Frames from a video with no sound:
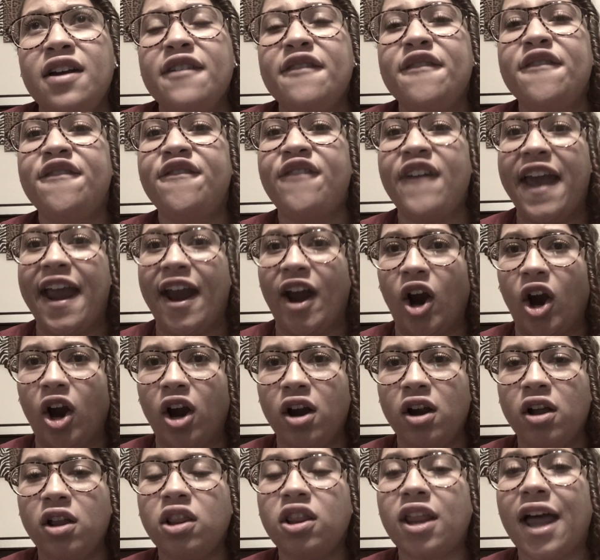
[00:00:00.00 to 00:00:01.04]
fair.
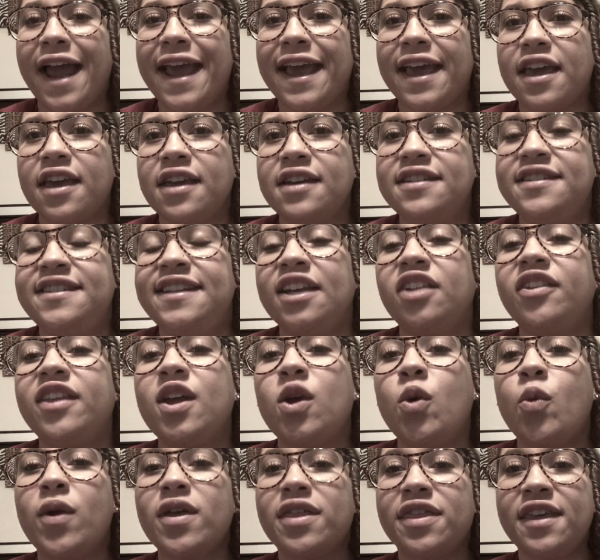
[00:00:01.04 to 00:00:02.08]
Like,
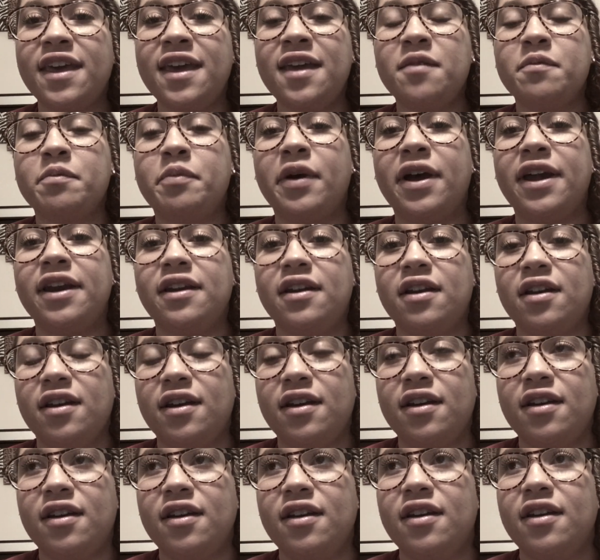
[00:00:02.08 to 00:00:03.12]
dealing with it, but
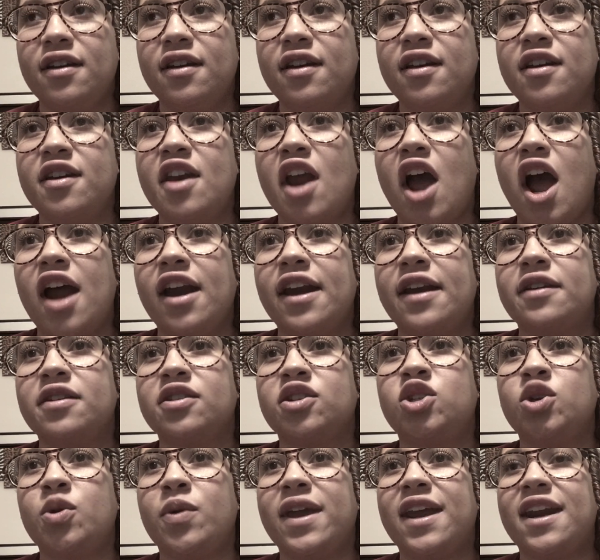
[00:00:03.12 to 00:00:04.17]

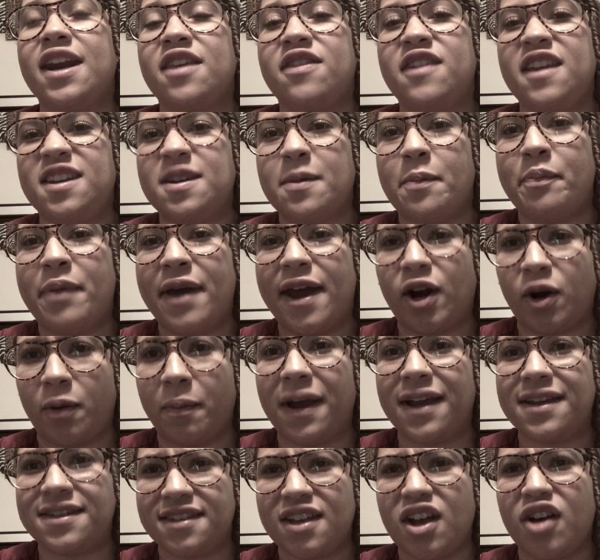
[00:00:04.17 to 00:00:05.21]
not doing anything to better
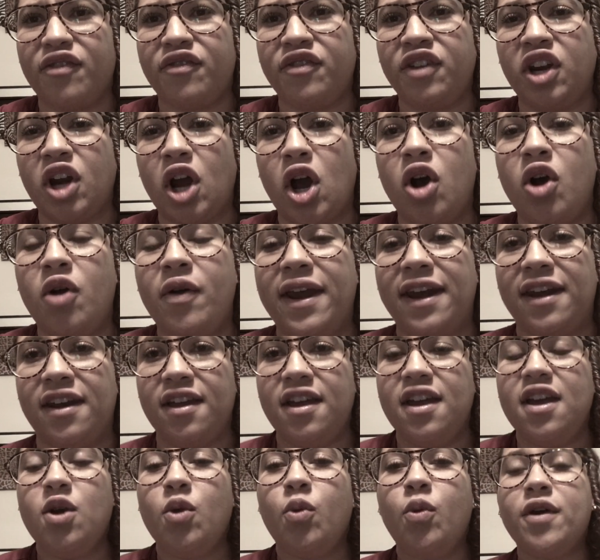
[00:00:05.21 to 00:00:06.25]
myself, you know? And
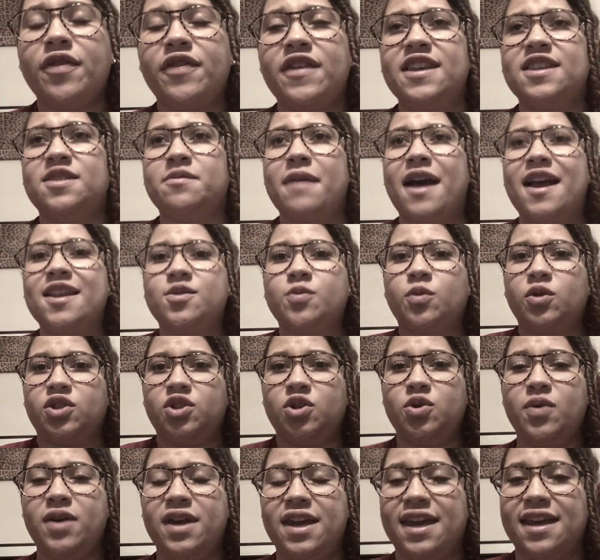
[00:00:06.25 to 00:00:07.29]
what these meds were
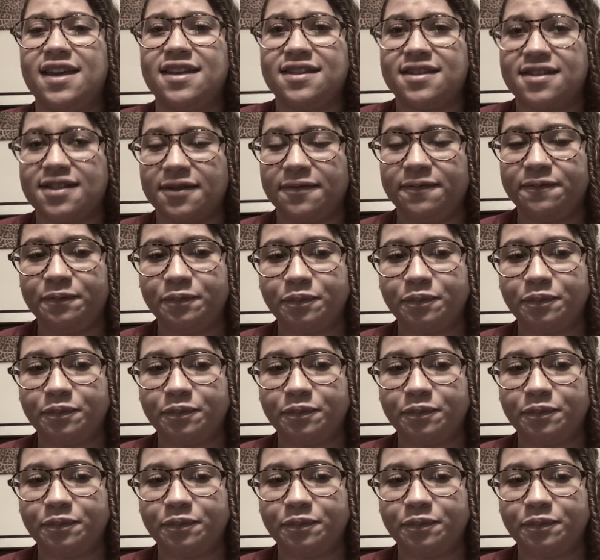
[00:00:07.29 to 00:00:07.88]
doing is